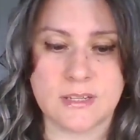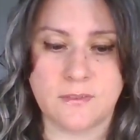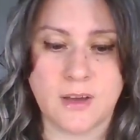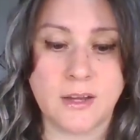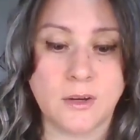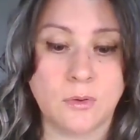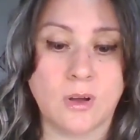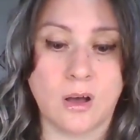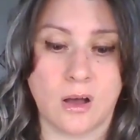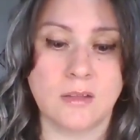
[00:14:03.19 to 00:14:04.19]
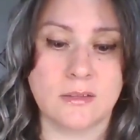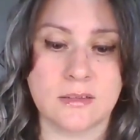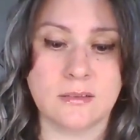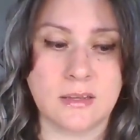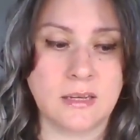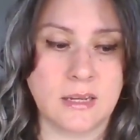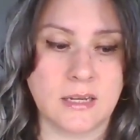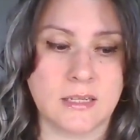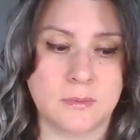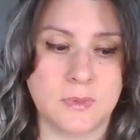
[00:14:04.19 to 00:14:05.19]
if I don't constantly
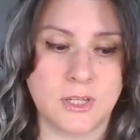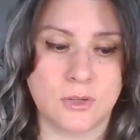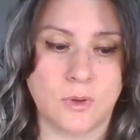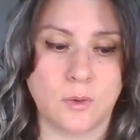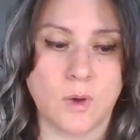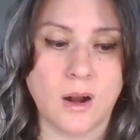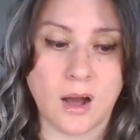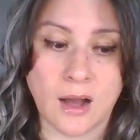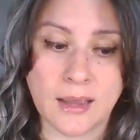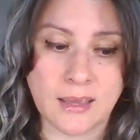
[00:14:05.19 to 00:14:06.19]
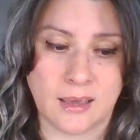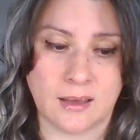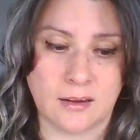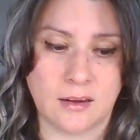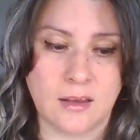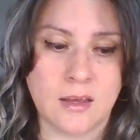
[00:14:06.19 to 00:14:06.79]
need to be doing what I can